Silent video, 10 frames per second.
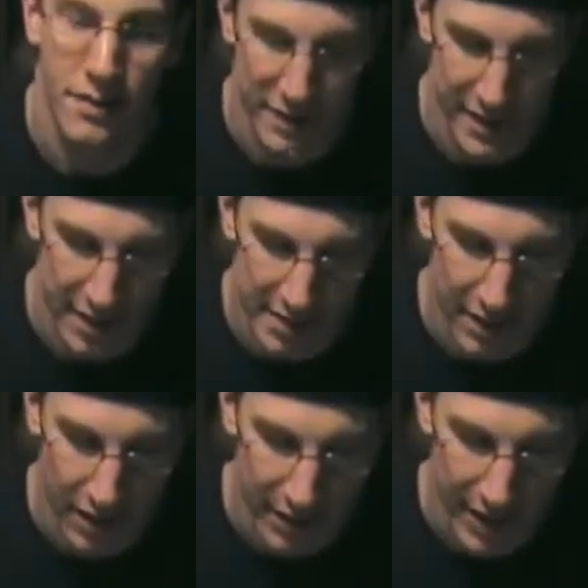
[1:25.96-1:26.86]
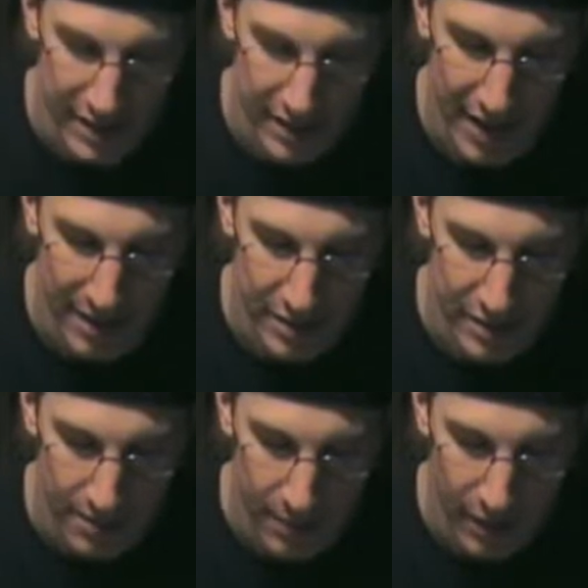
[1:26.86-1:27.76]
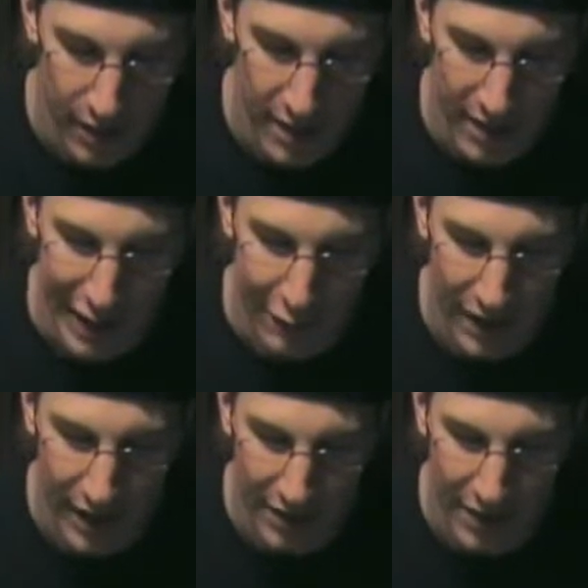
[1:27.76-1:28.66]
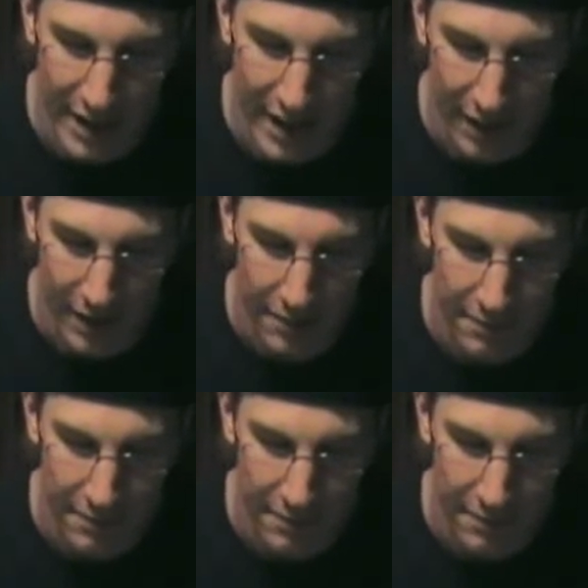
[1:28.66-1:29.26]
the selected card, the Ace of Diamonds. Now if I cut the deck,